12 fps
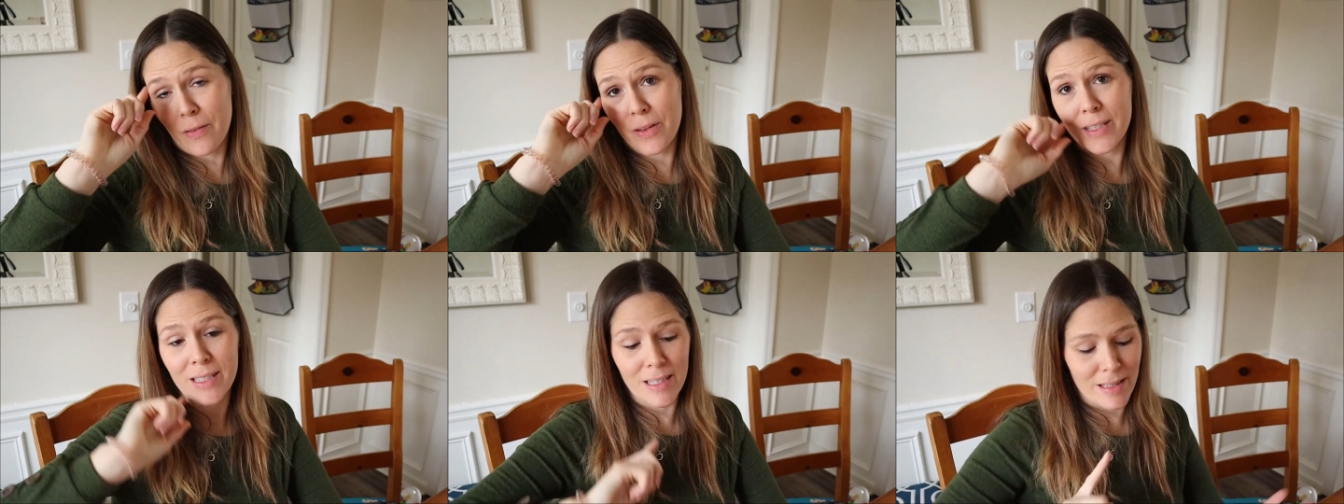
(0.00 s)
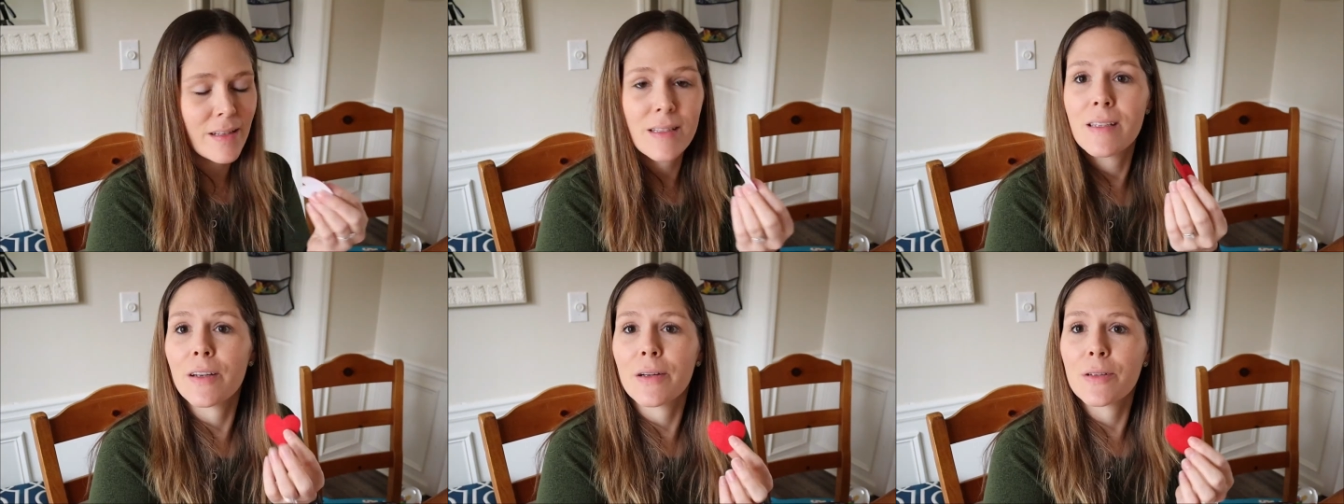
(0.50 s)
Obviously these
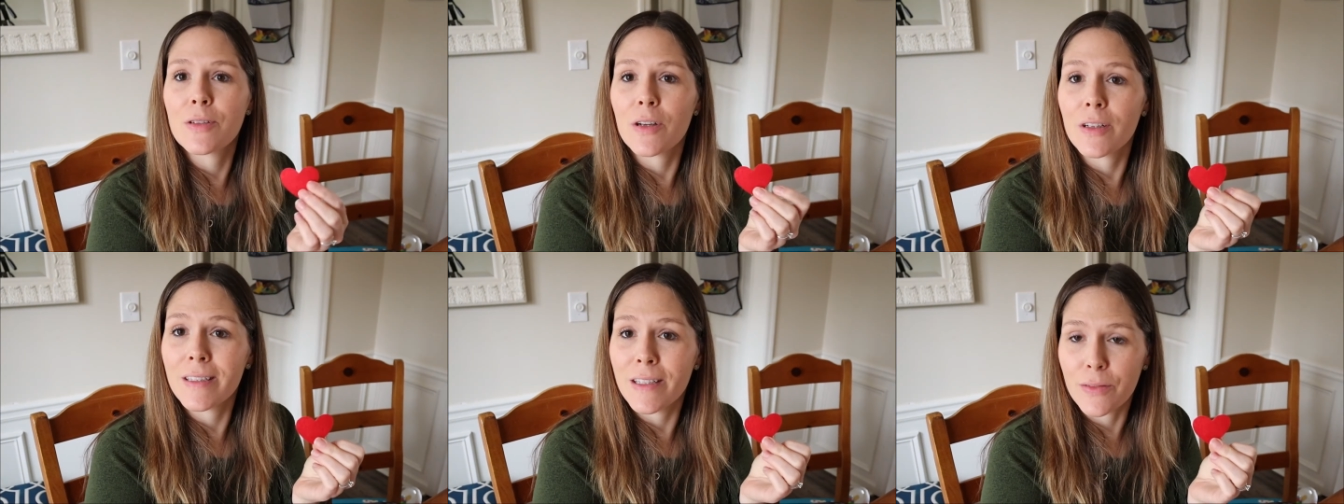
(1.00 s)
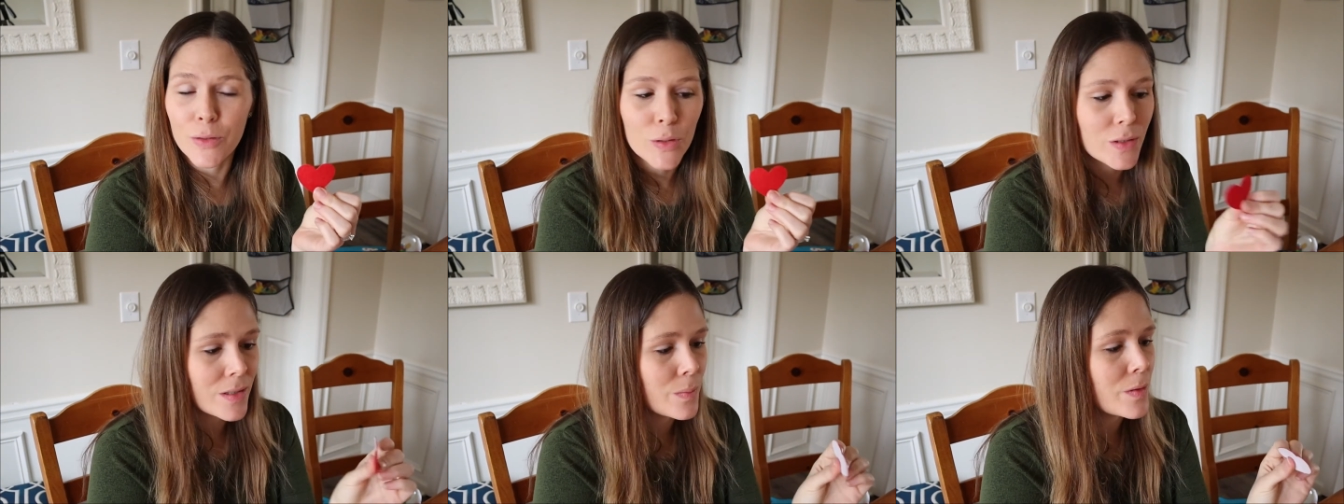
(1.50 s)
stickers are
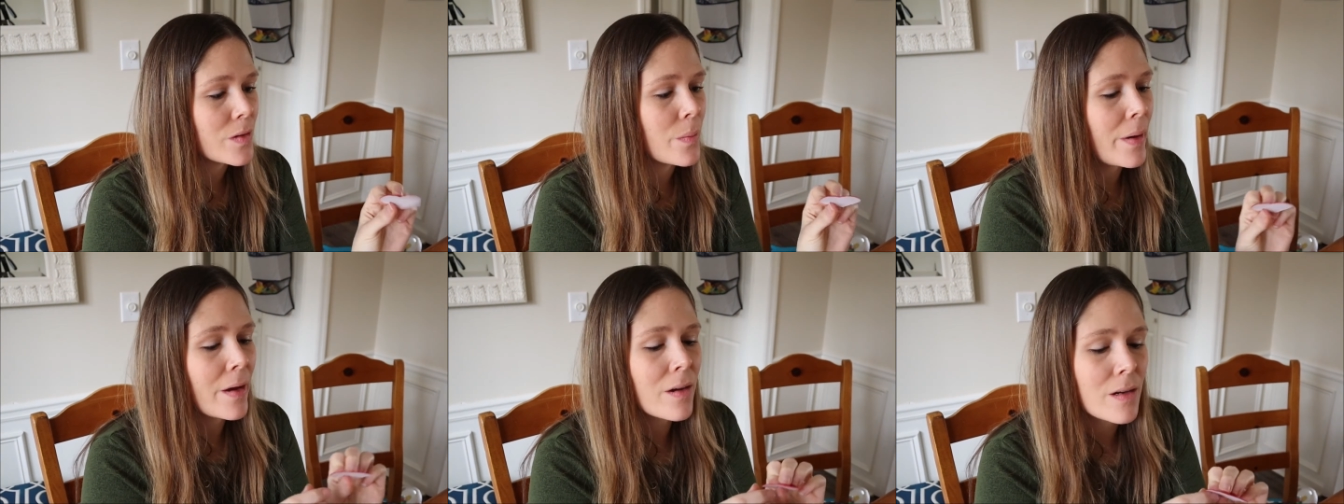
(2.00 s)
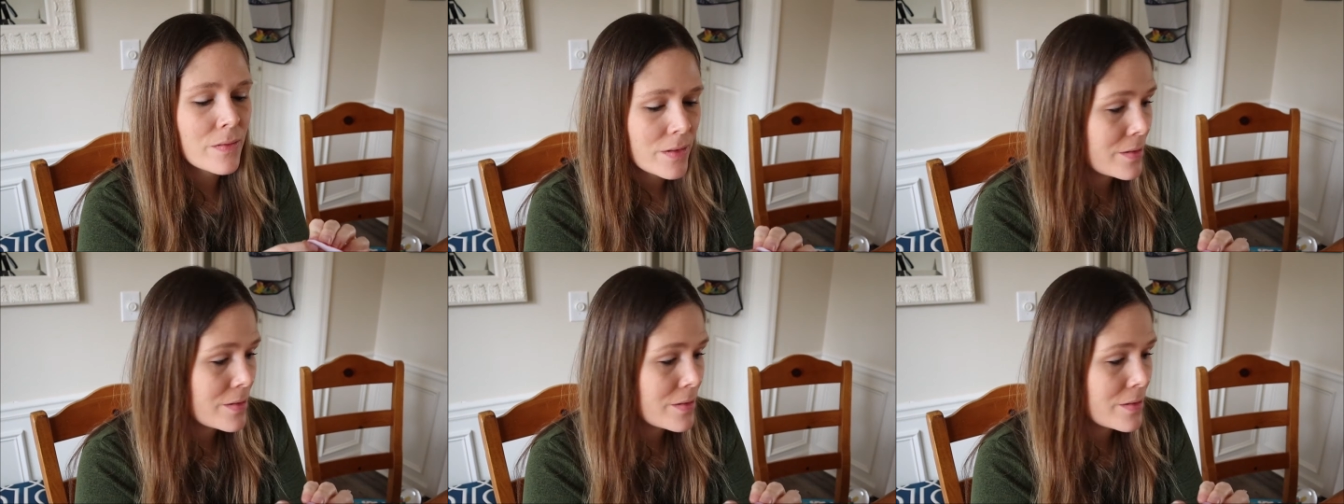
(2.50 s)
difficult to peel the back off